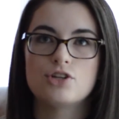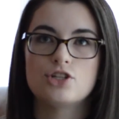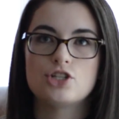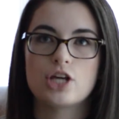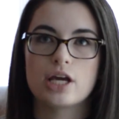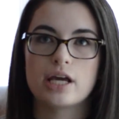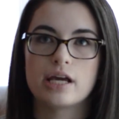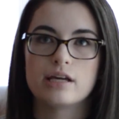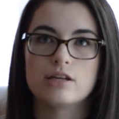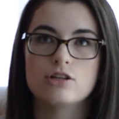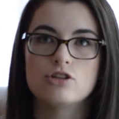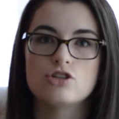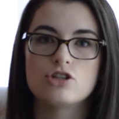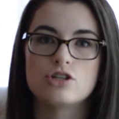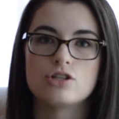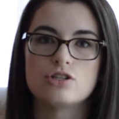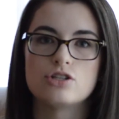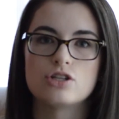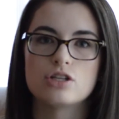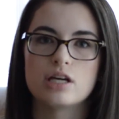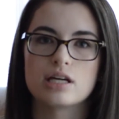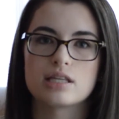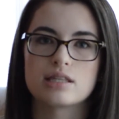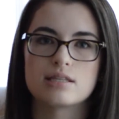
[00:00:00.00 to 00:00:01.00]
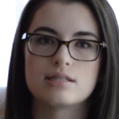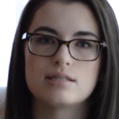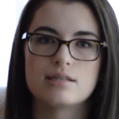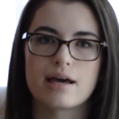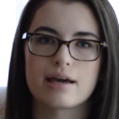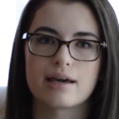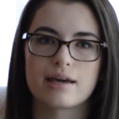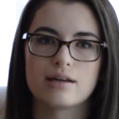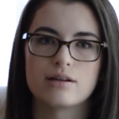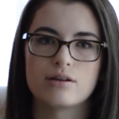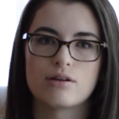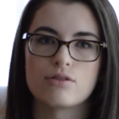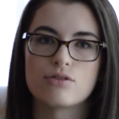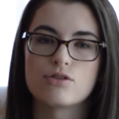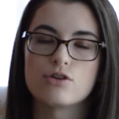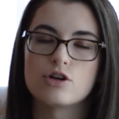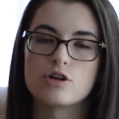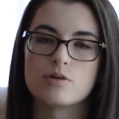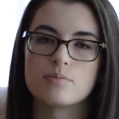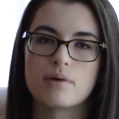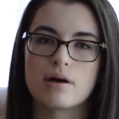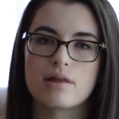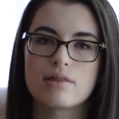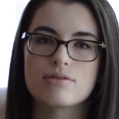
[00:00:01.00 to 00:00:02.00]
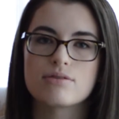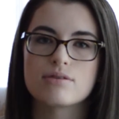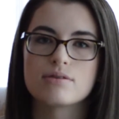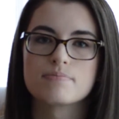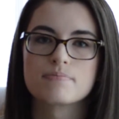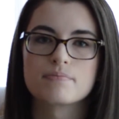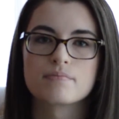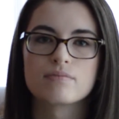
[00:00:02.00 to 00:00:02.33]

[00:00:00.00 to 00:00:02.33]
change until, like, the second and third month